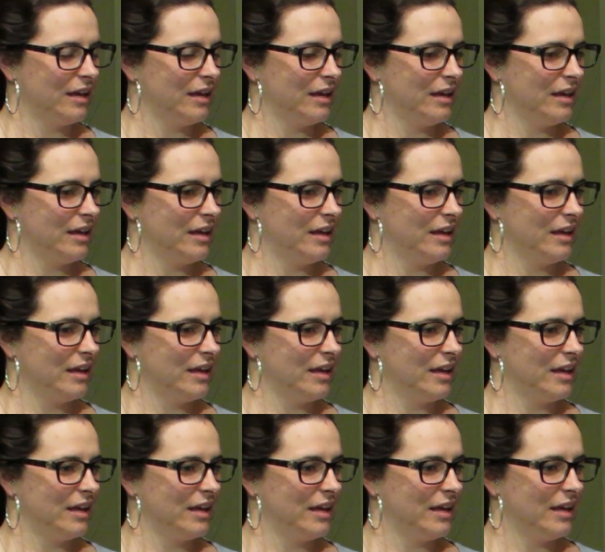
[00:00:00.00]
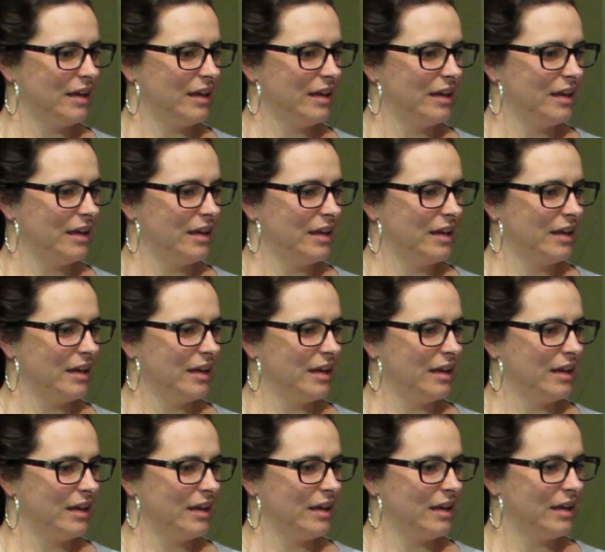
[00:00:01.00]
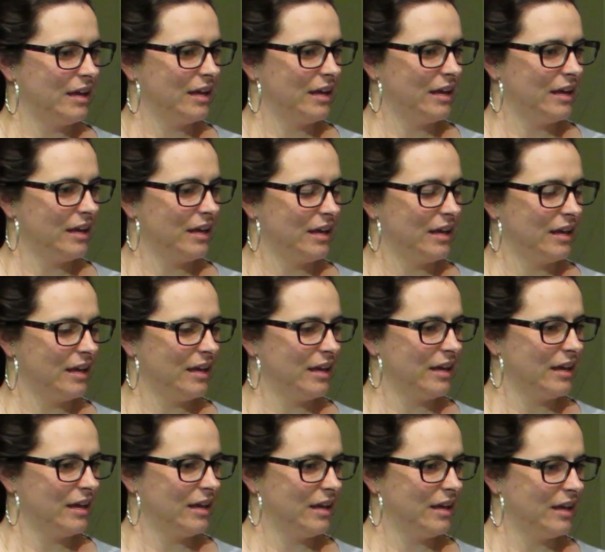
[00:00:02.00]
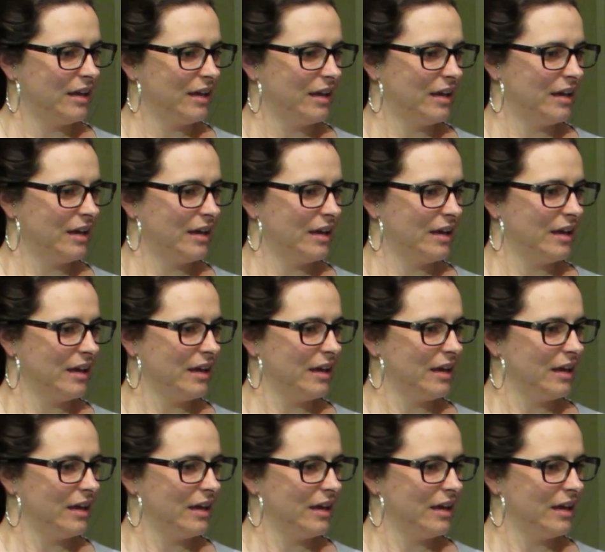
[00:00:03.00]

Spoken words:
(silent)